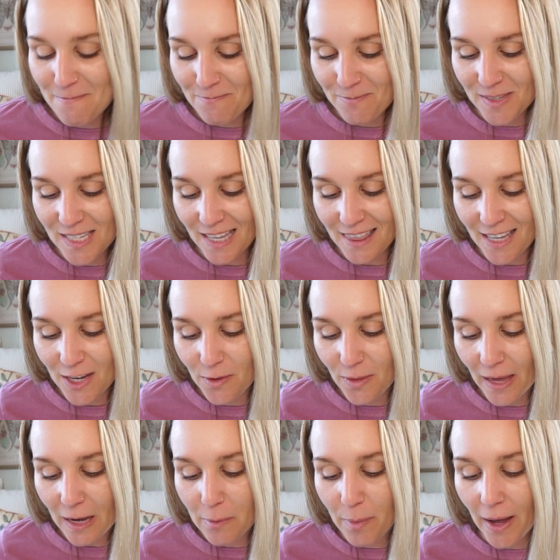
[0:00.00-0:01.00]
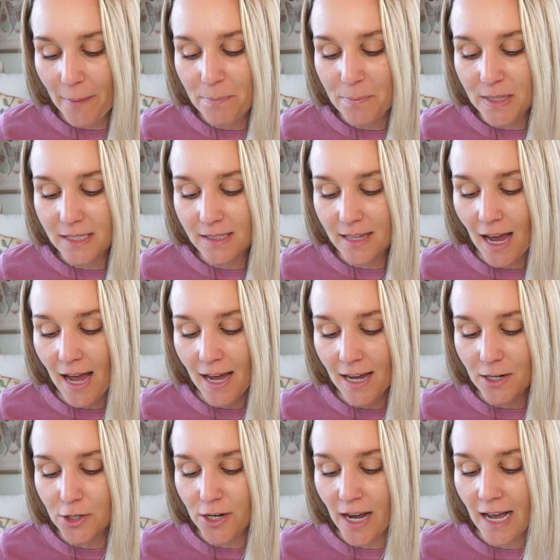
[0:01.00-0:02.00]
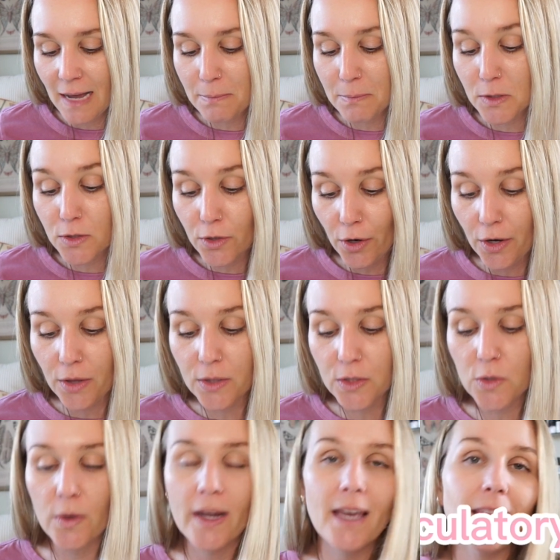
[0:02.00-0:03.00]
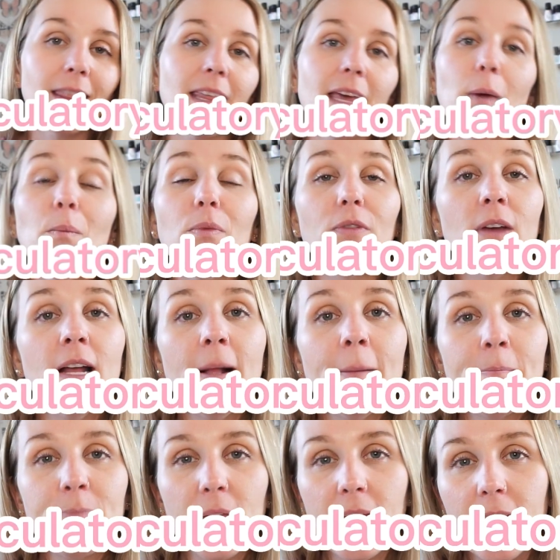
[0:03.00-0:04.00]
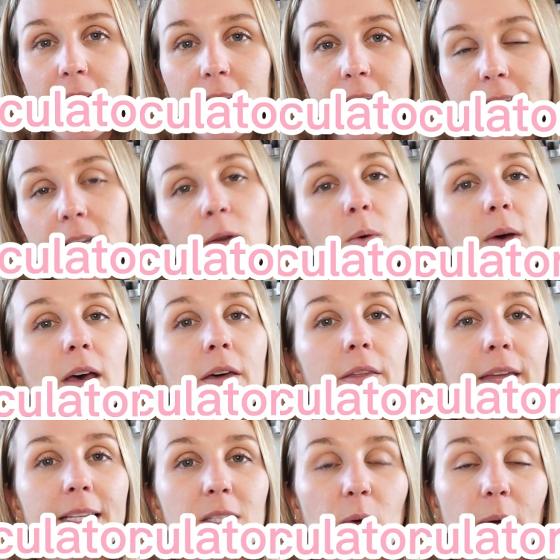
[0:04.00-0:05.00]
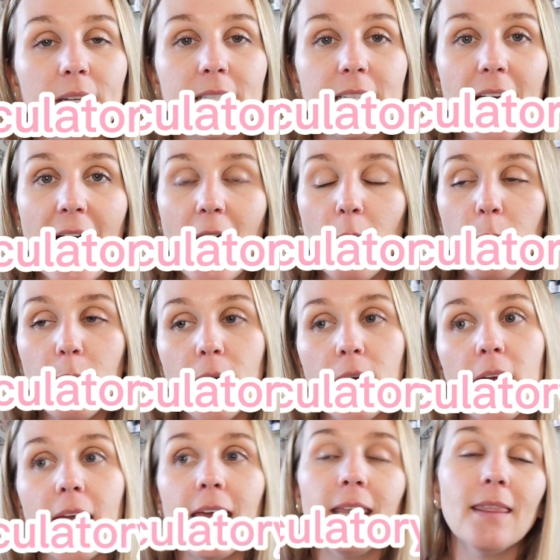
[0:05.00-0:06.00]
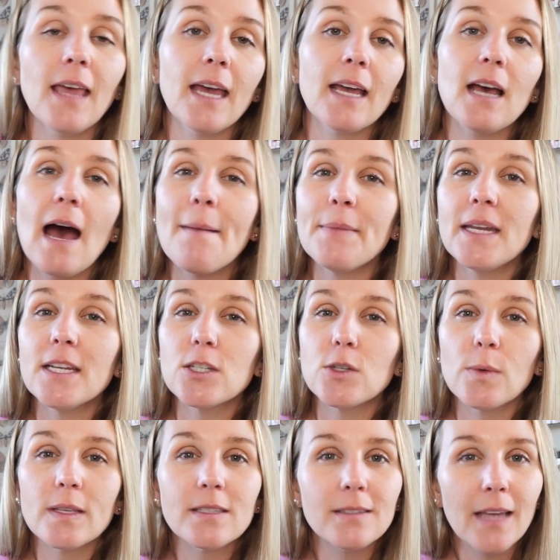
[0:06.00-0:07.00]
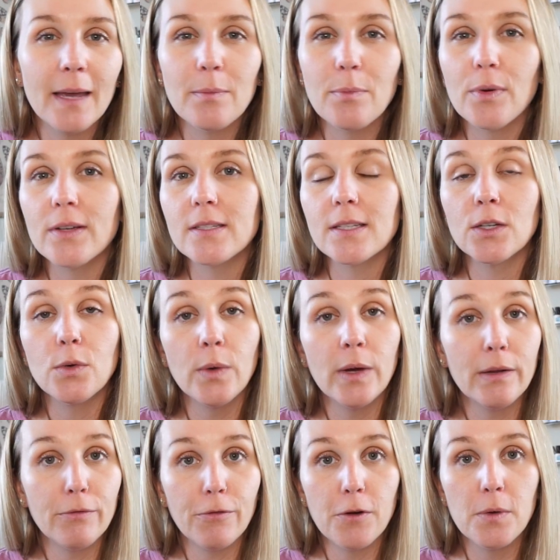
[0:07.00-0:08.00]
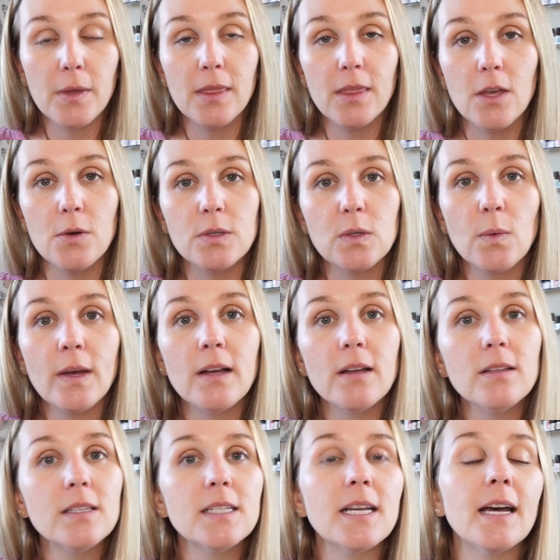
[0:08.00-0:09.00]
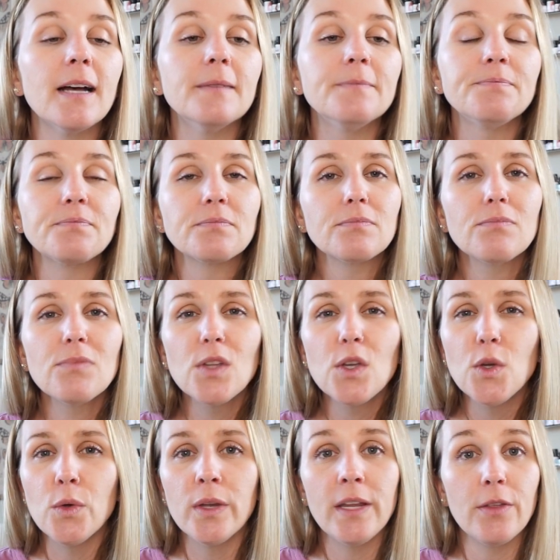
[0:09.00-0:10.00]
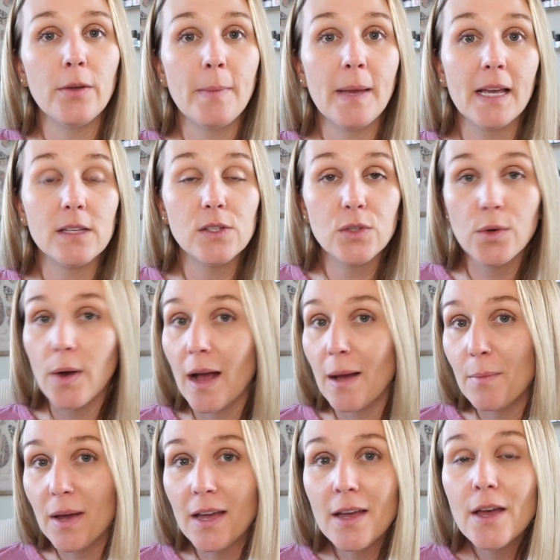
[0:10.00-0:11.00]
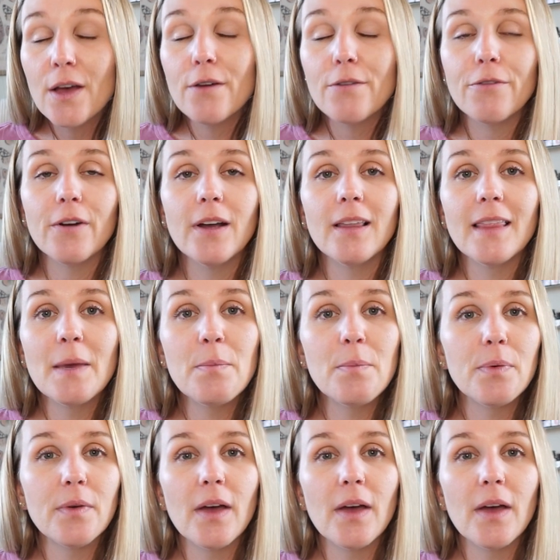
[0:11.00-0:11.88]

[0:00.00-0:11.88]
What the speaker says: scent that you like. But massage, circulatory, and lymph. It is an oil that's going to help in like combination with cypress and grapefruit and those oils to, you can either make a scrub for a lymph